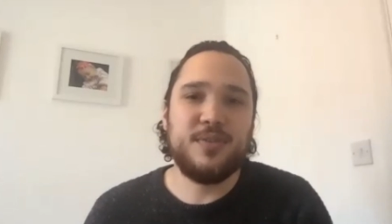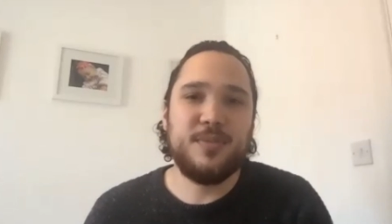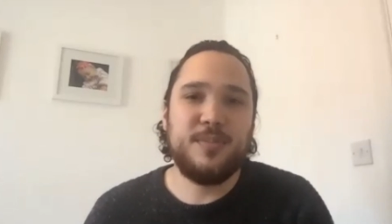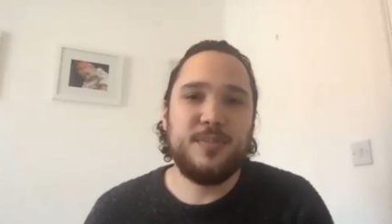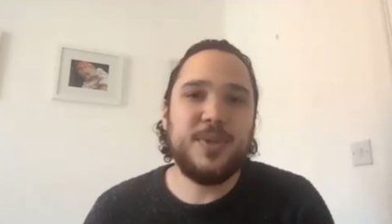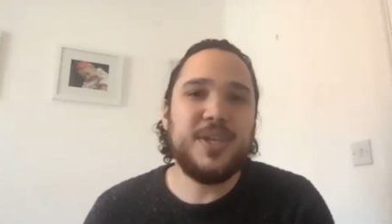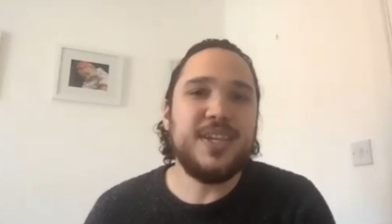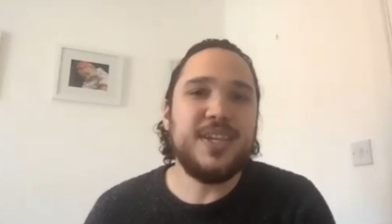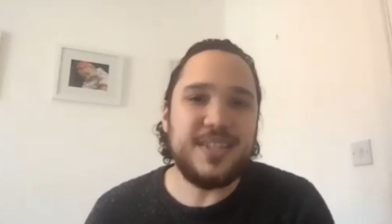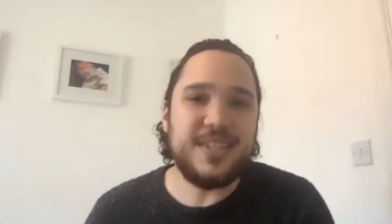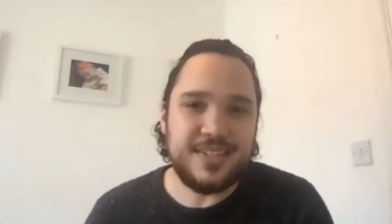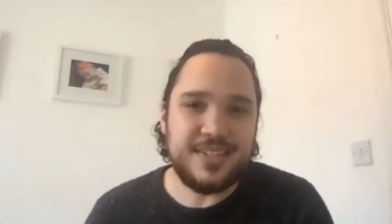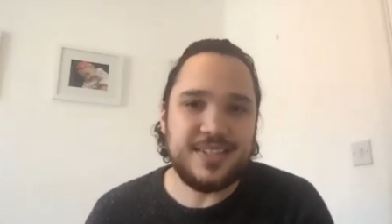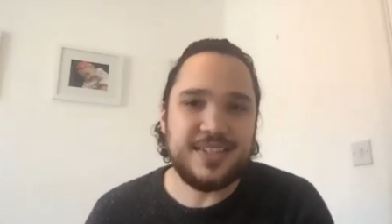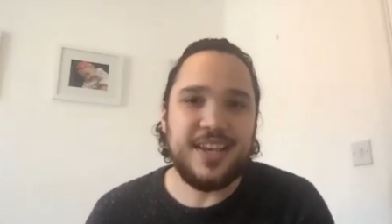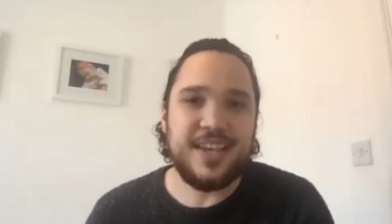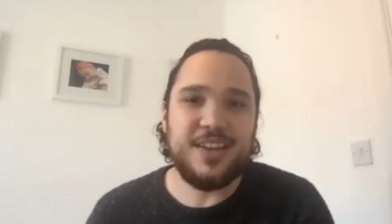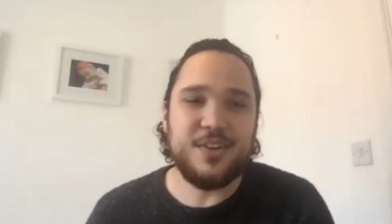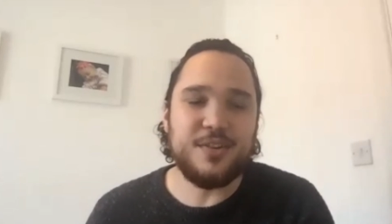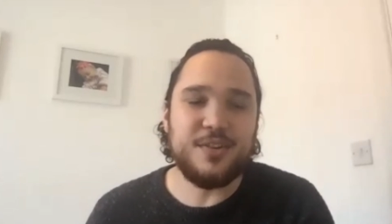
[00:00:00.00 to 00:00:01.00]
peace
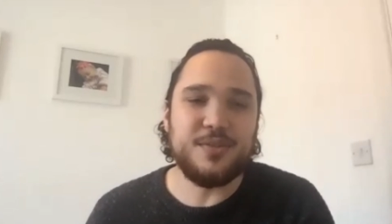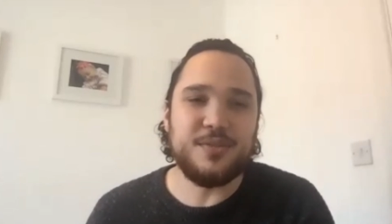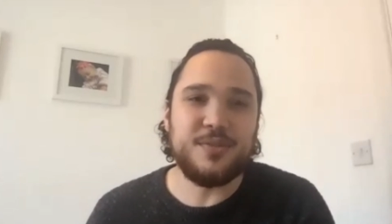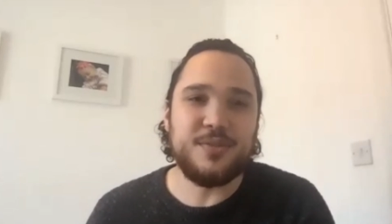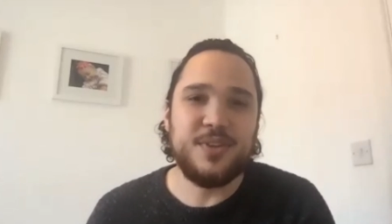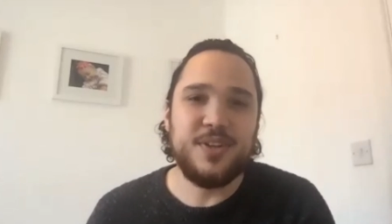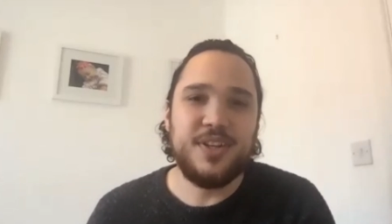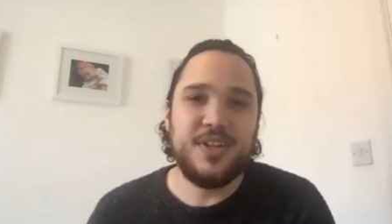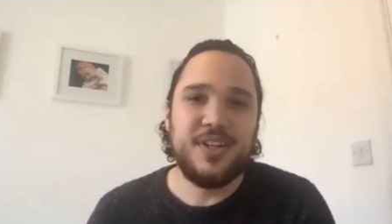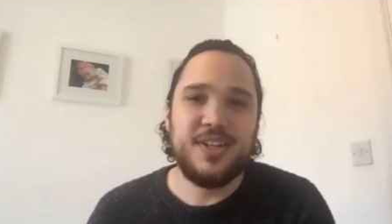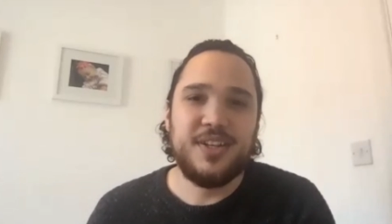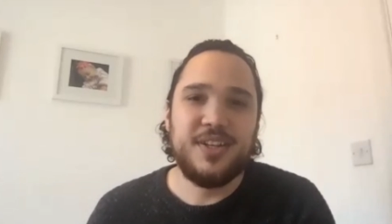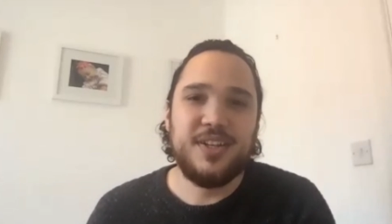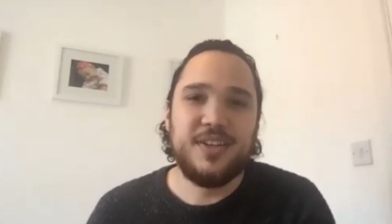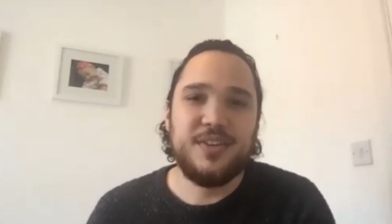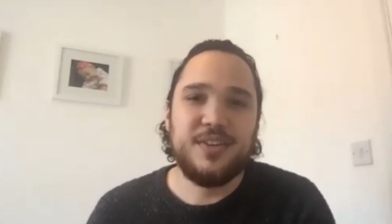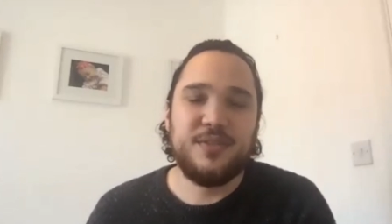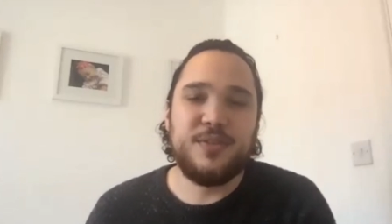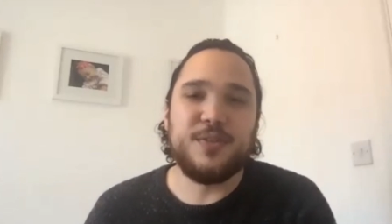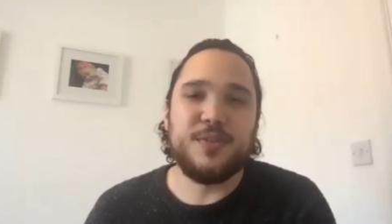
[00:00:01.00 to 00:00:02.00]
and of
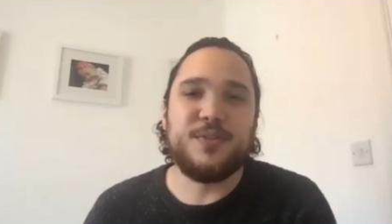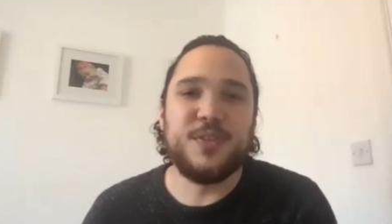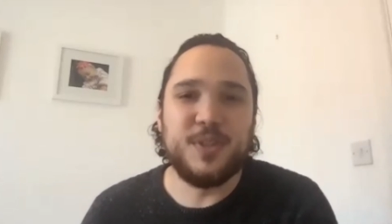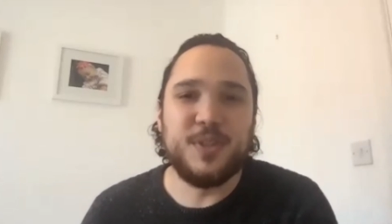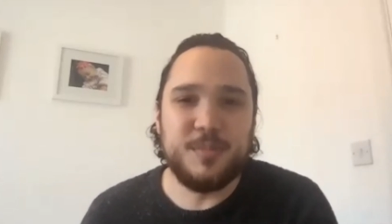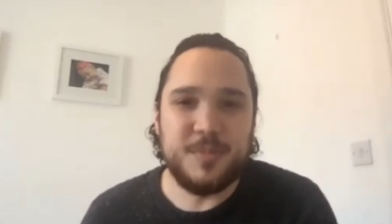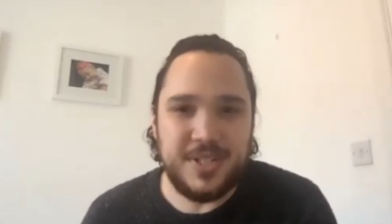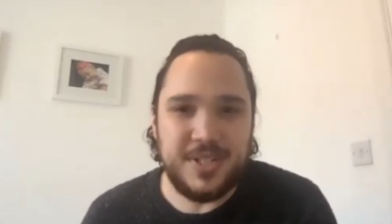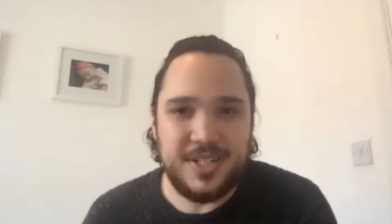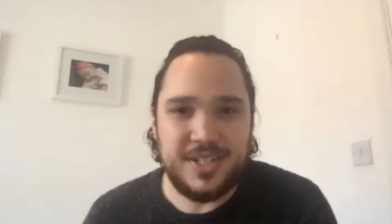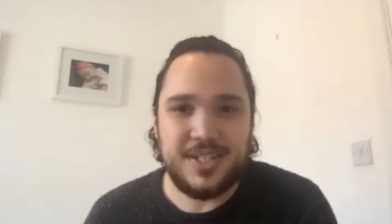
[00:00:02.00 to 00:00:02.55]
fulfillment.